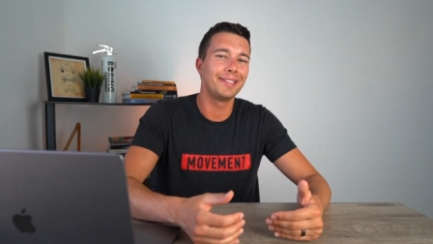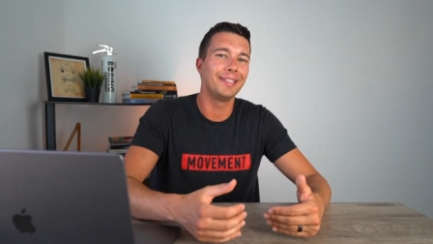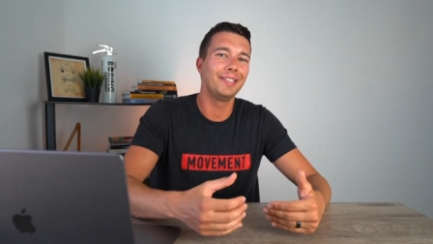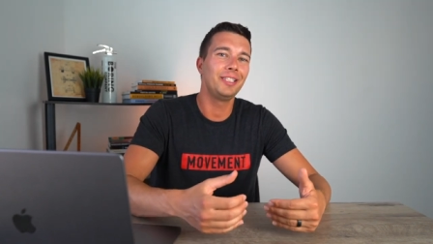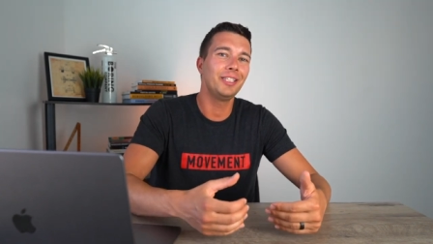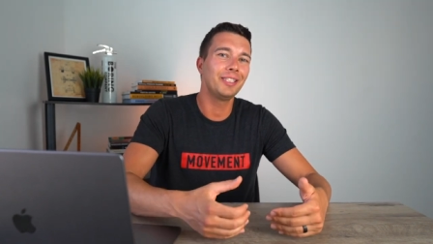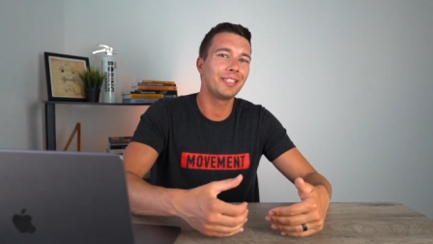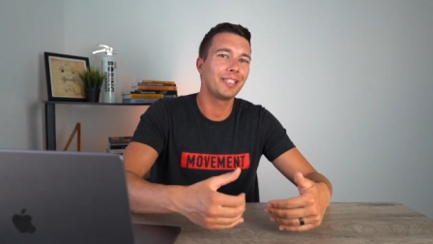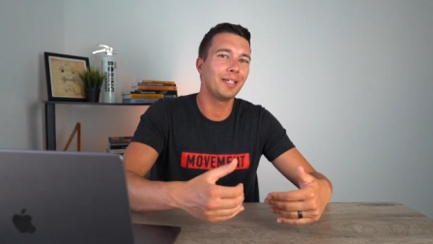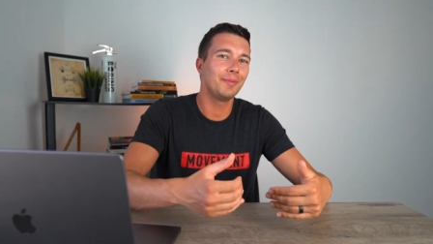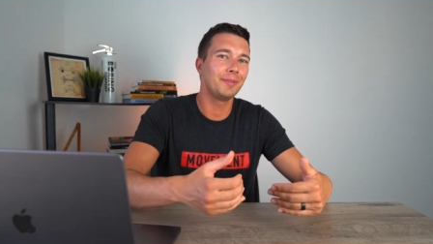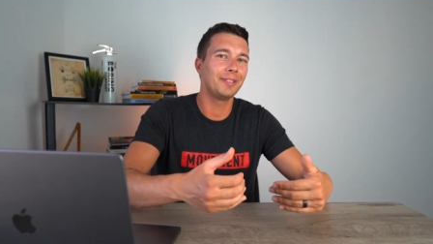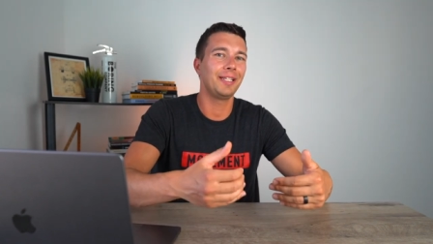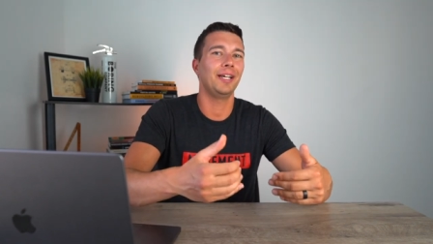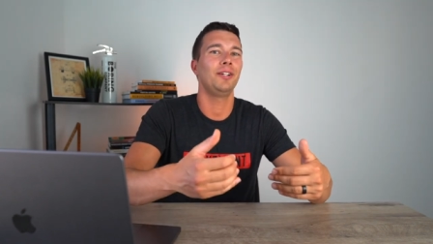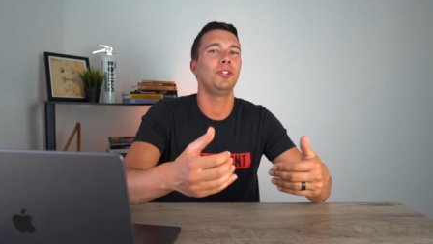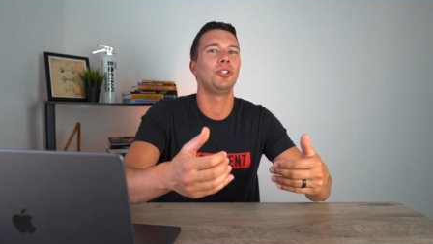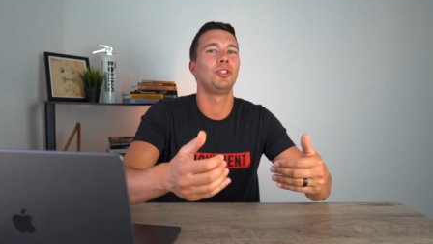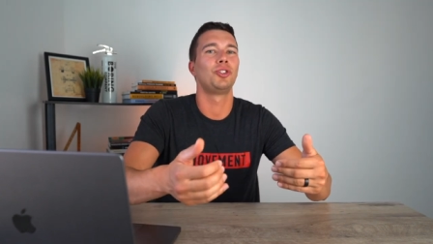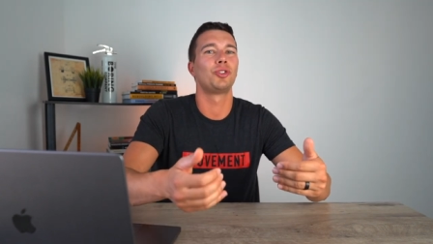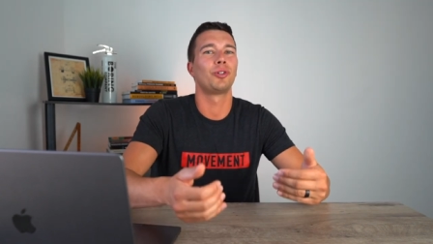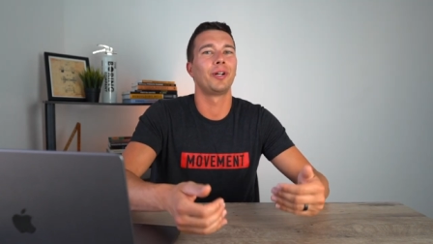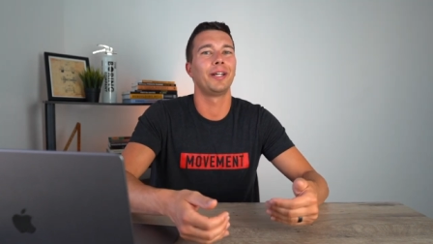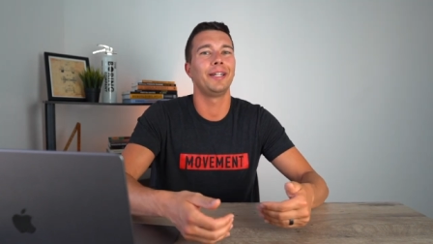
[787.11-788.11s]
It just comes down to
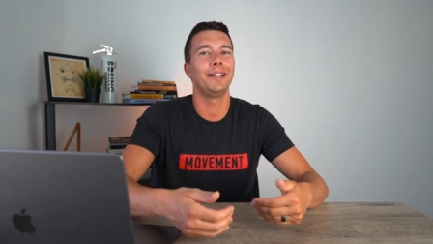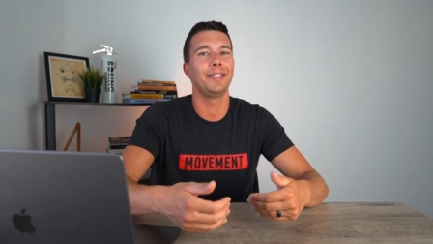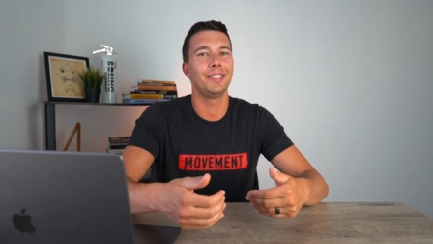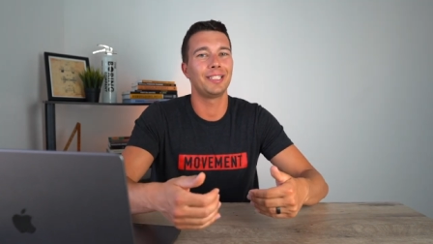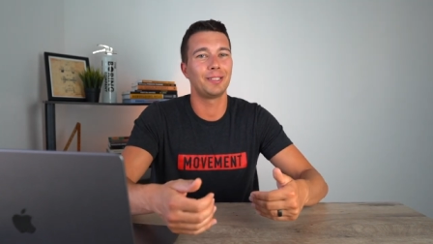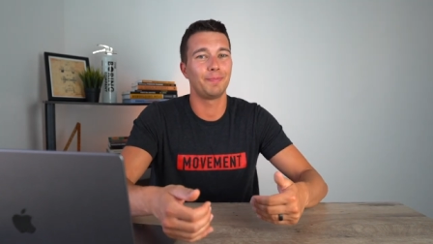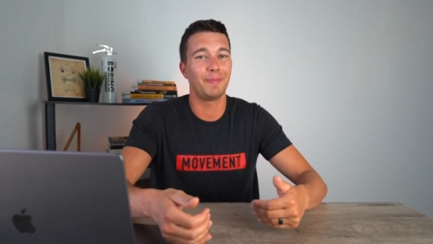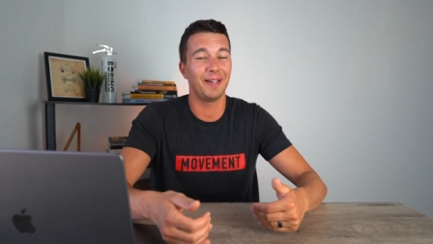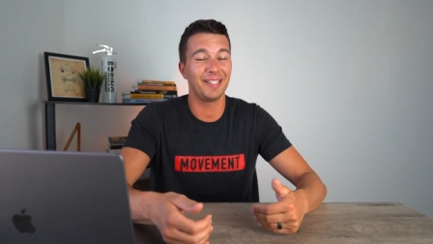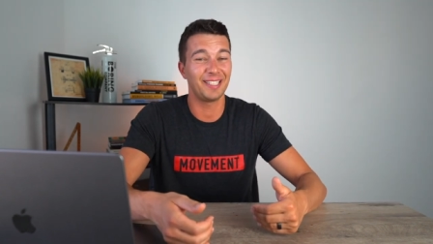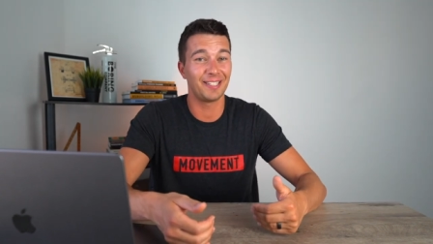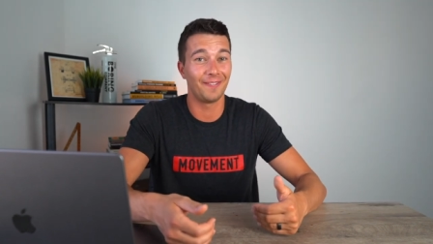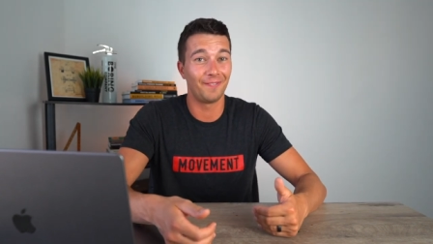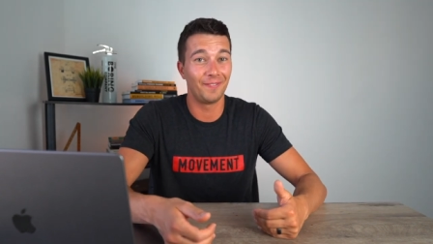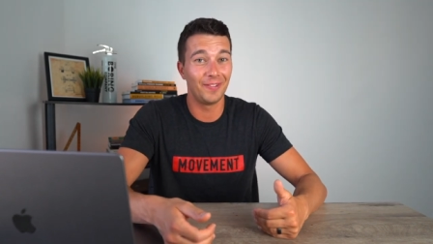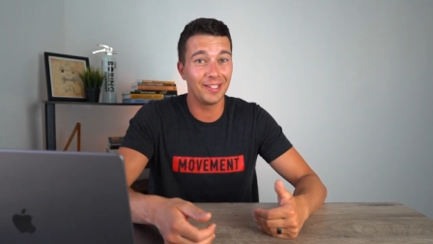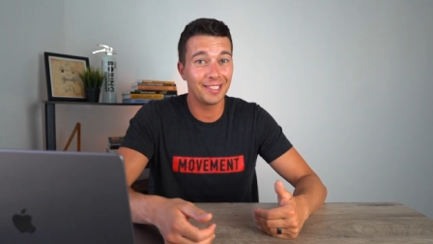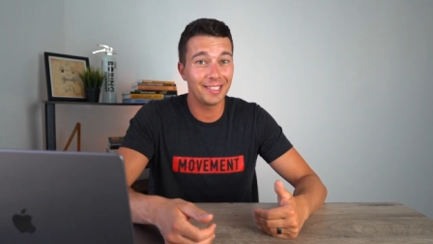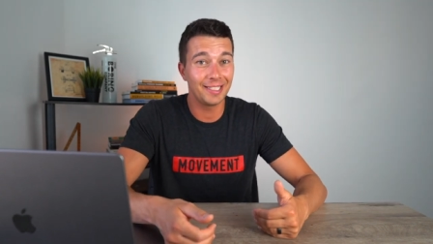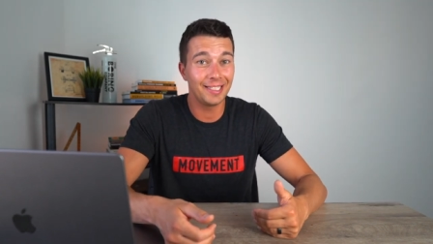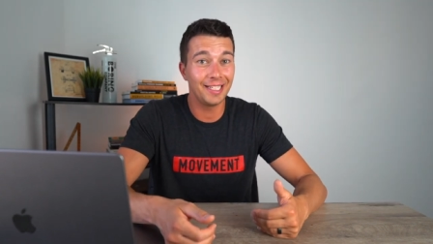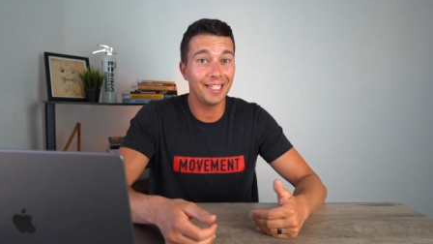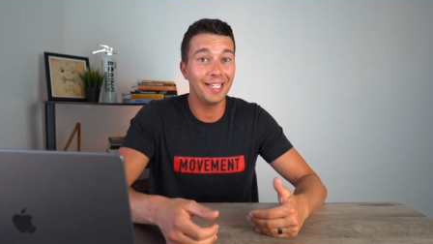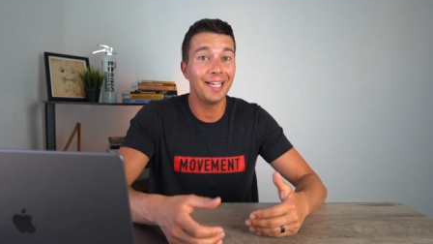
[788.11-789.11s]
training
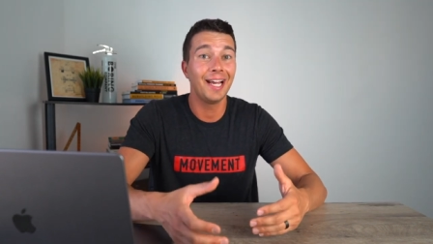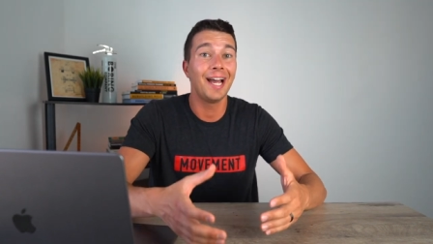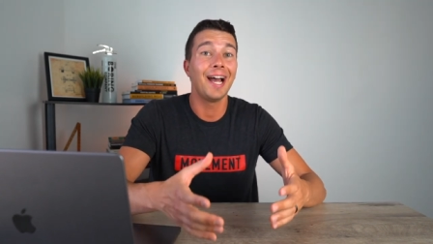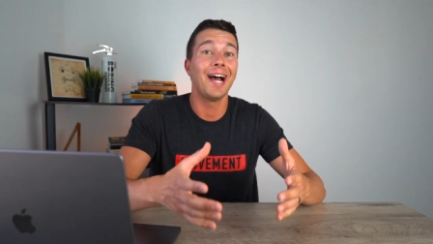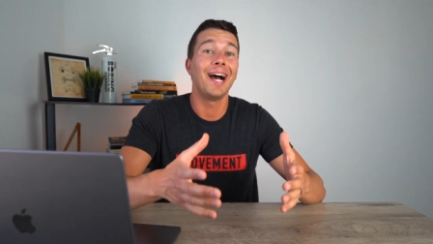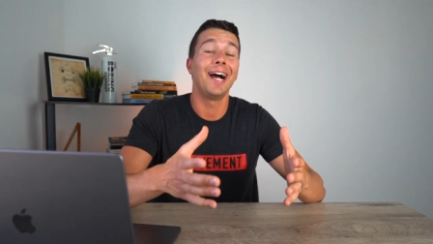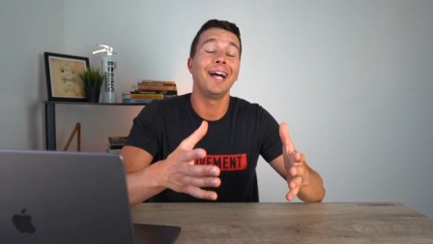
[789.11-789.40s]
specificity.